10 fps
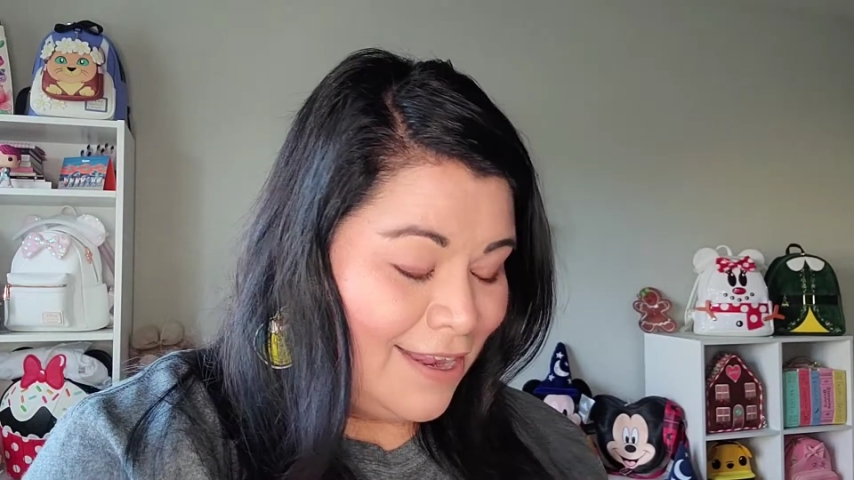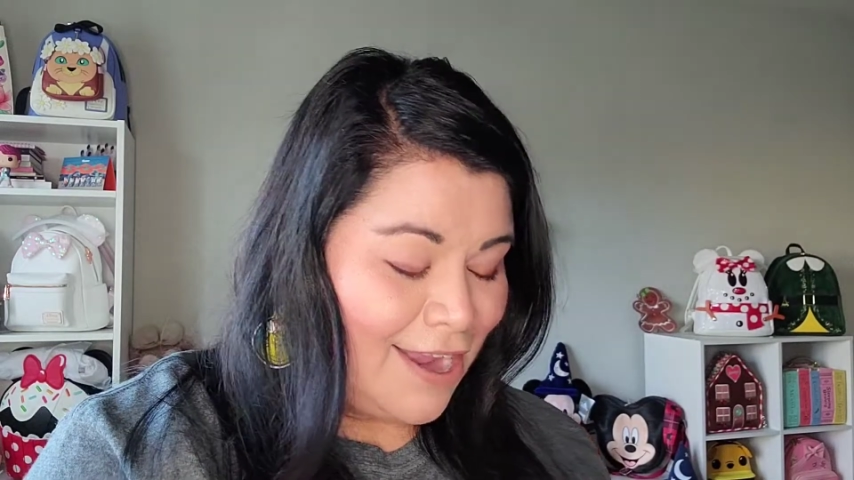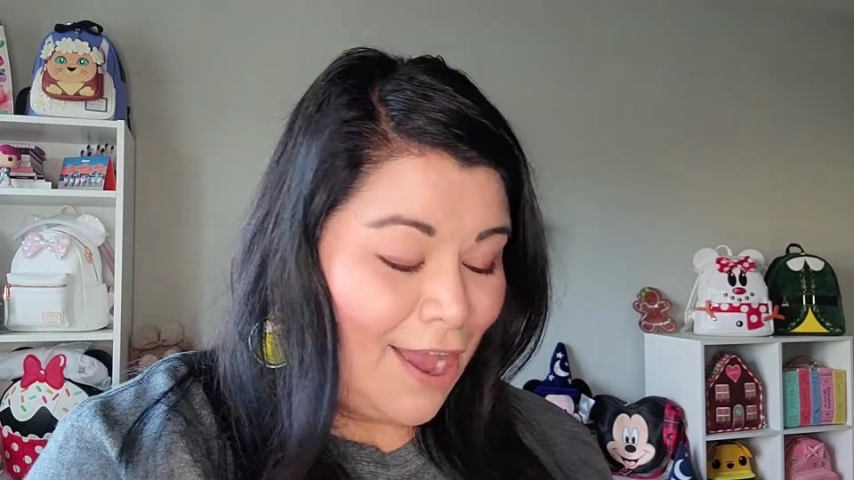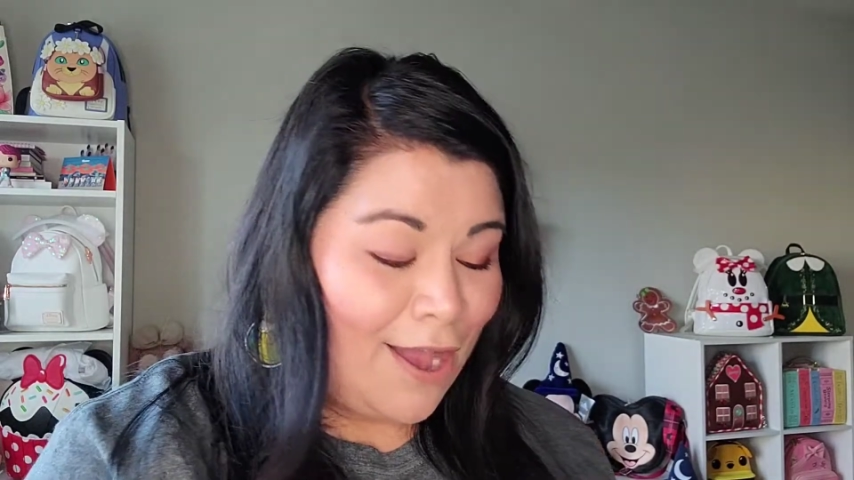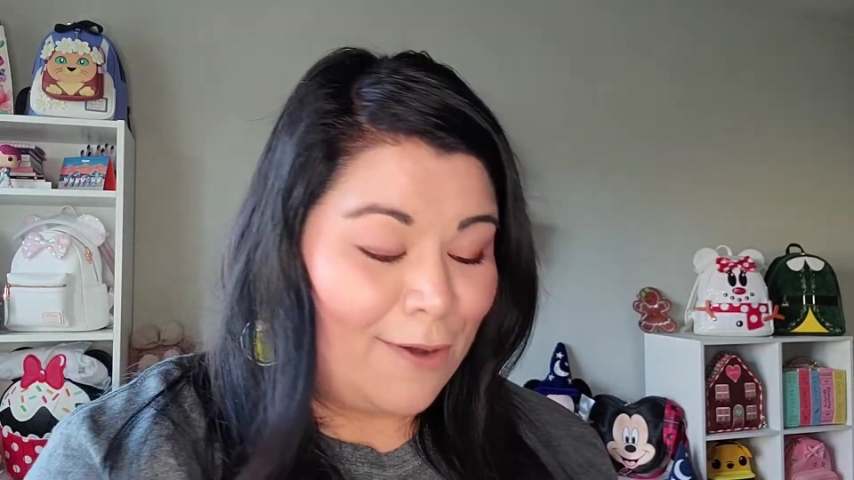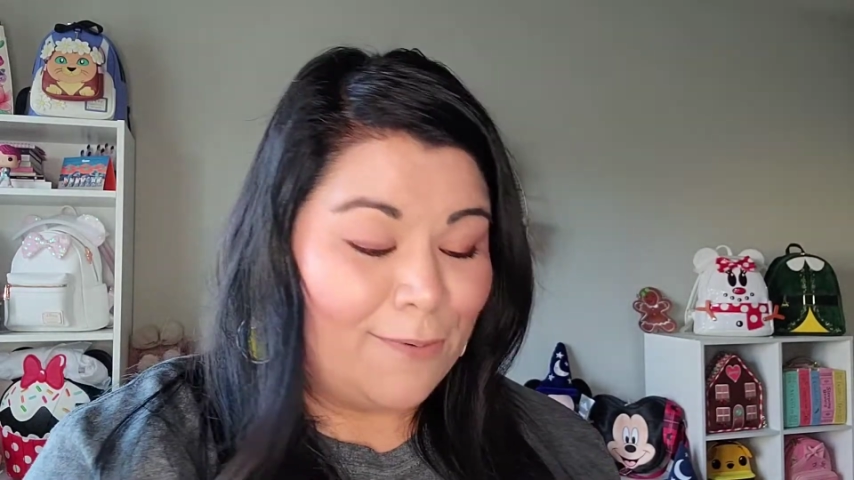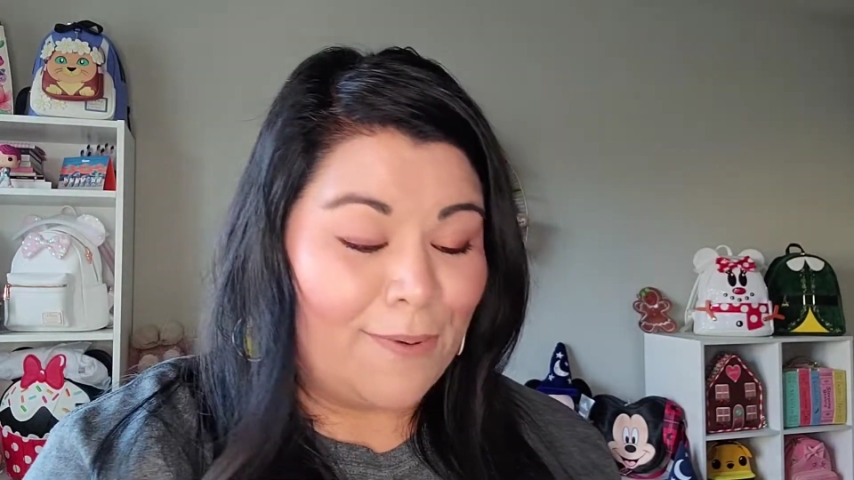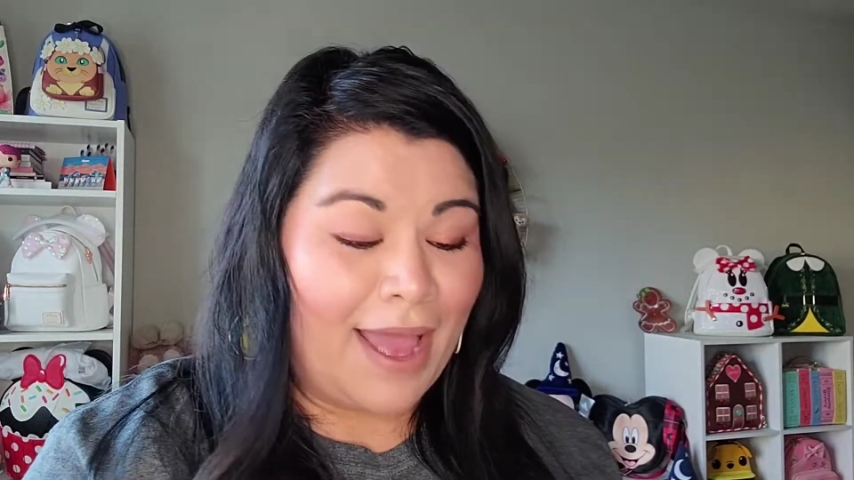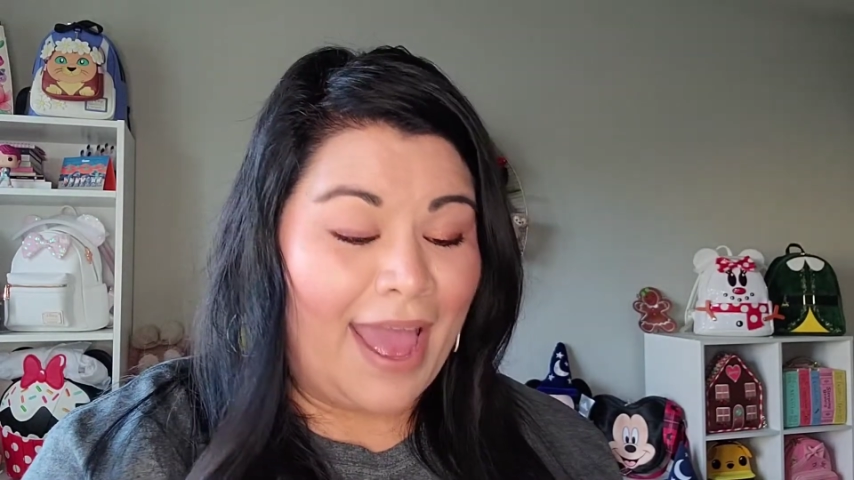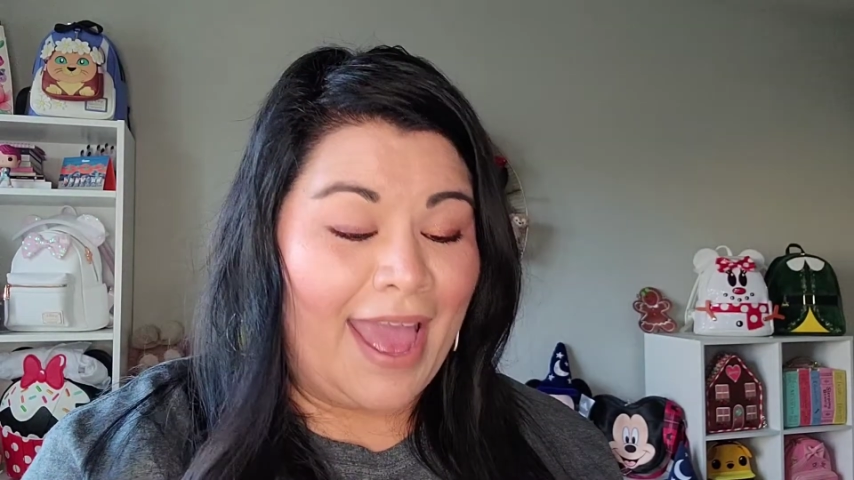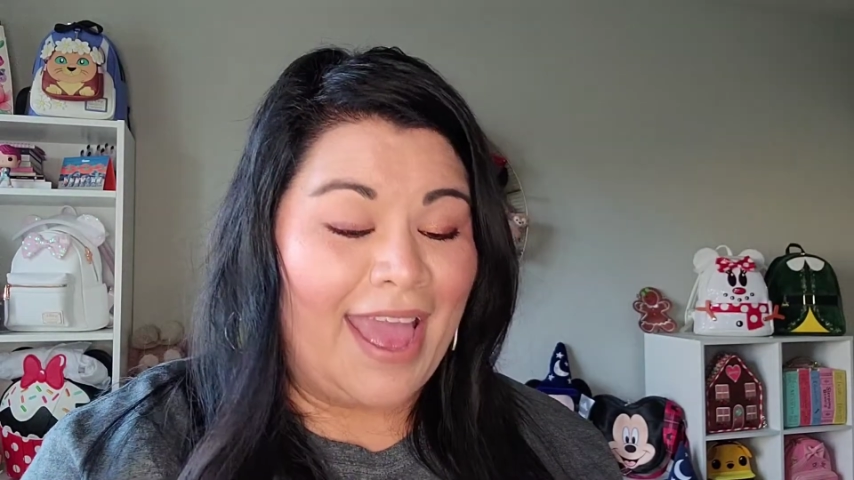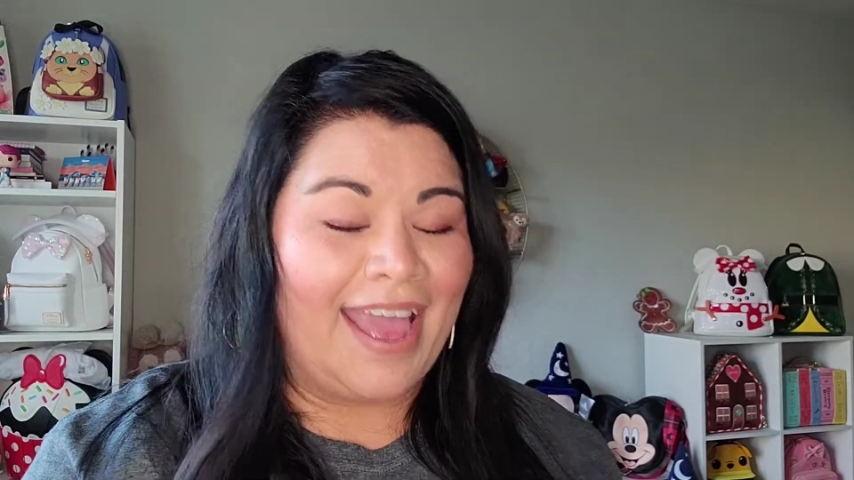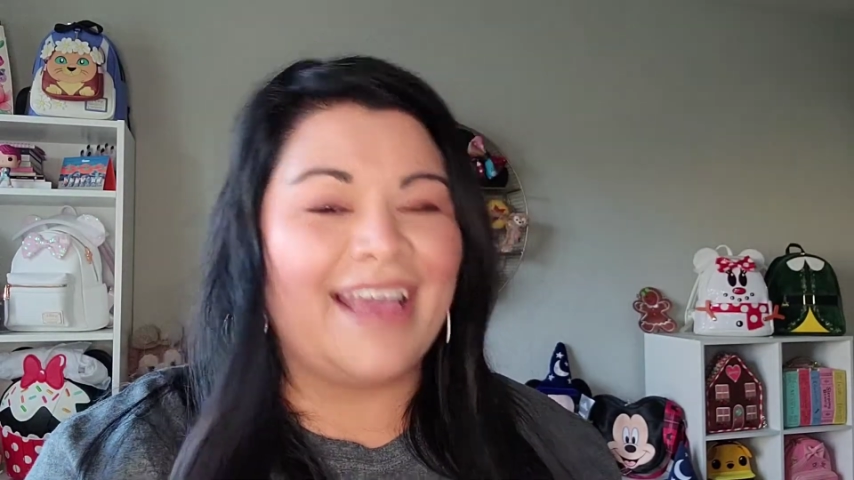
no way.